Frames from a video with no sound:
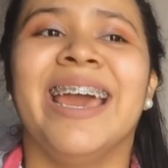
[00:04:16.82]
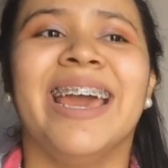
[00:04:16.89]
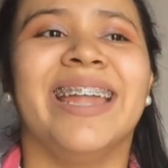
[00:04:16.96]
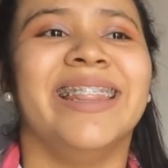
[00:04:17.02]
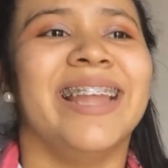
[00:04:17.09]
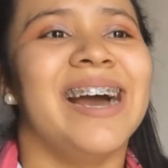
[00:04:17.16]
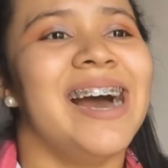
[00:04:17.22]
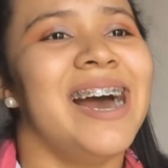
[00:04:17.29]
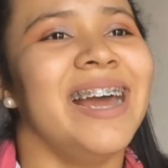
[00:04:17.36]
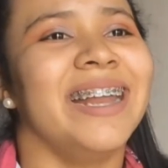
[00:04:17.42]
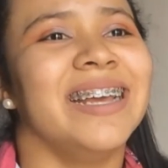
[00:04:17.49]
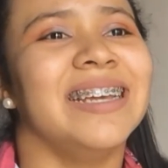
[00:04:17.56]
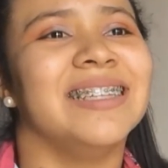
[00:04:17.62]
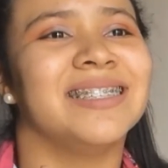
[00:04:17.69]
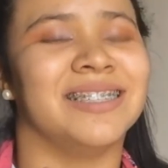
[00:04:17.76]
And that,
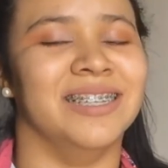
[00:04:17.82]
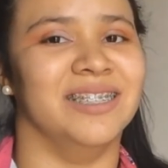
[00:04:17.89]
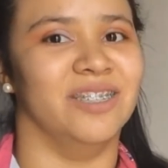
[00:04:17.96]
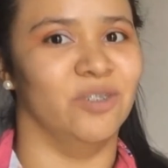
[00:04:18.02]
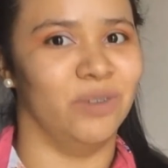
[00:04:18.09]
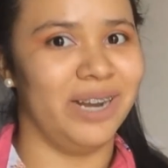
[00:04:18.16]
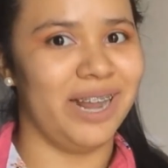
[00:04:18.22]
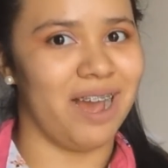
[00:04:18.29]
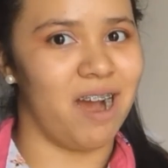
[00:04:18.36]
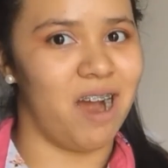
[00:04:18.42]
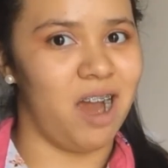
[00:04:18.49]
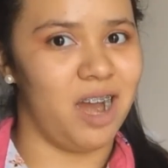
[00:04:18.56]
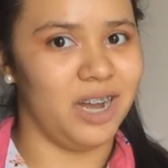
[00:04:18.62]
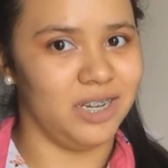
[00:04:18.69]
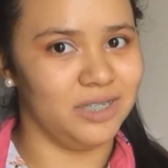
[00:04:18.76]
it's really
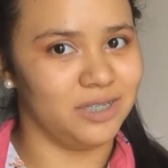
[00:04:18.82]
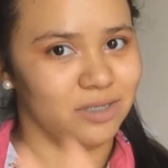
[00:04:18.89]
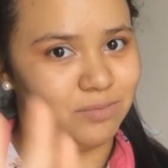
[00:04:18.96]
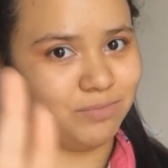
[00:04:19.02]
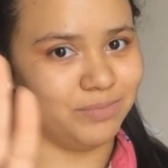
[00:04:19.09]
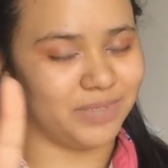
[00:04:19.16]
harsh.